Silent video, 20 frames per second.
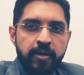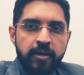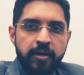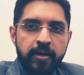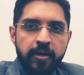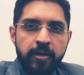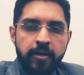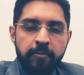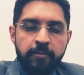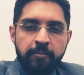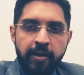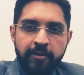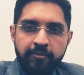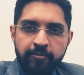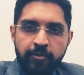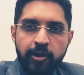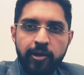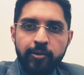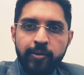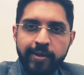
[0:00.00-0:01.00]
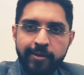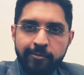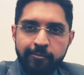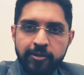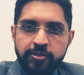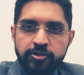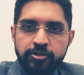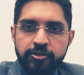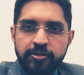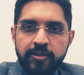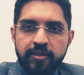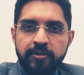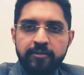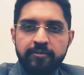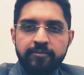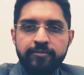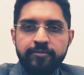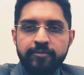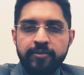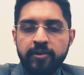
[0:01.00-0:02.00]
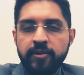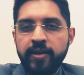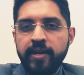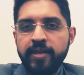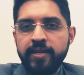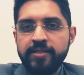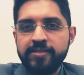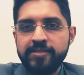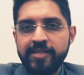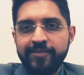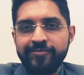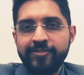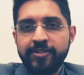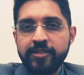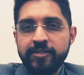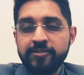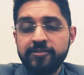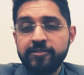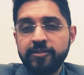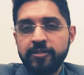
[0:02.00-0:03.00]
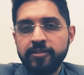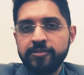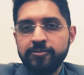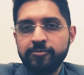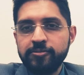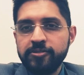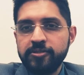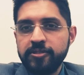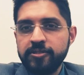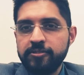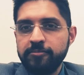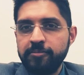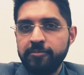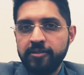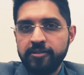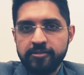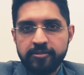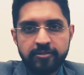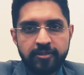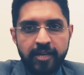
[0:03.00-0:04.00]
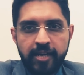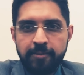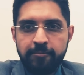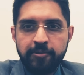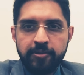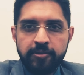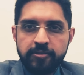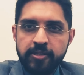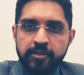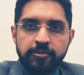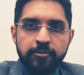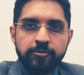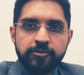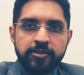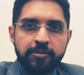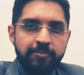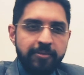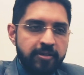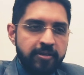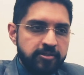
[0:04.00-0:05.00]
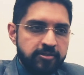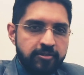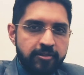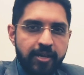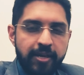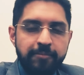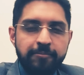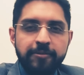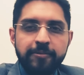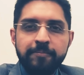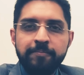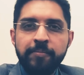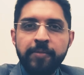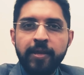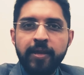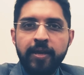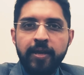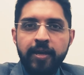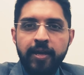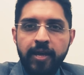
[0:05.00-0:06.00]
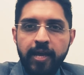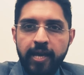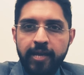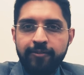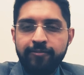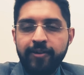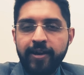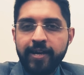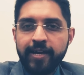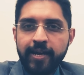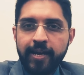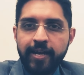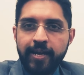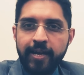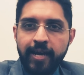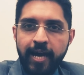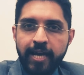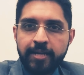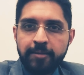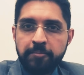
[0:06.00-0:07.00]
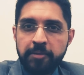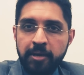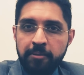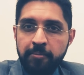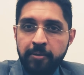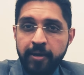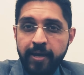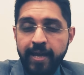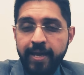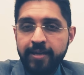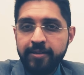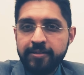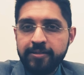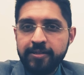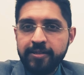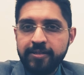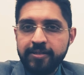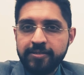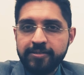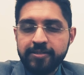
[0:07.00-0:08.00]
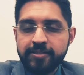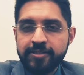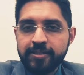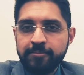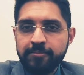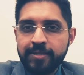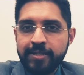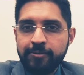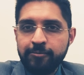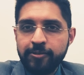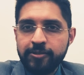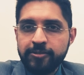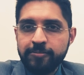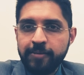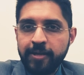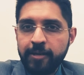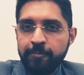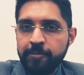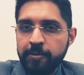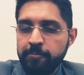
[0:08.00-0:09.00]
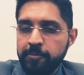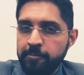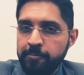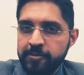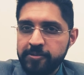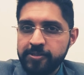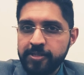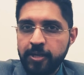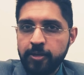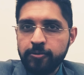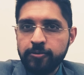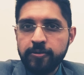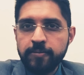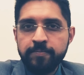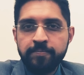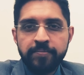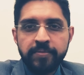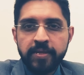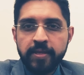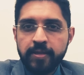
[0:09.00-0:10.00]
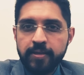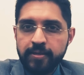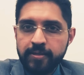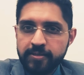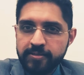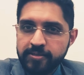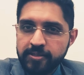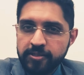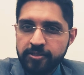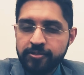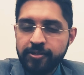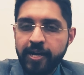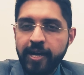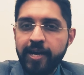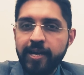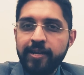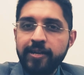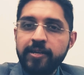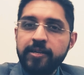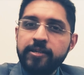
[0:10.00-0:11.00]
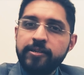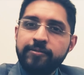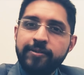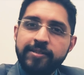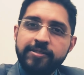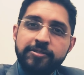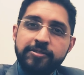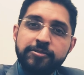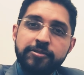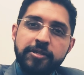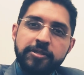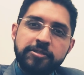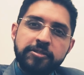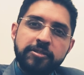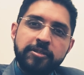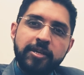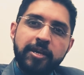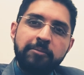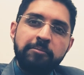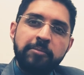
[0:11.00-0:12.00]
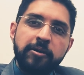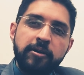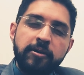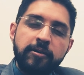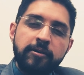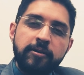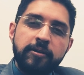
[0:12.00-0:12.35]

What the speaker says: And following which, if there are any safety concerns which need to be described, then those can be described. And finally, item number 8, this is something which many people miss out, is the trial registration number.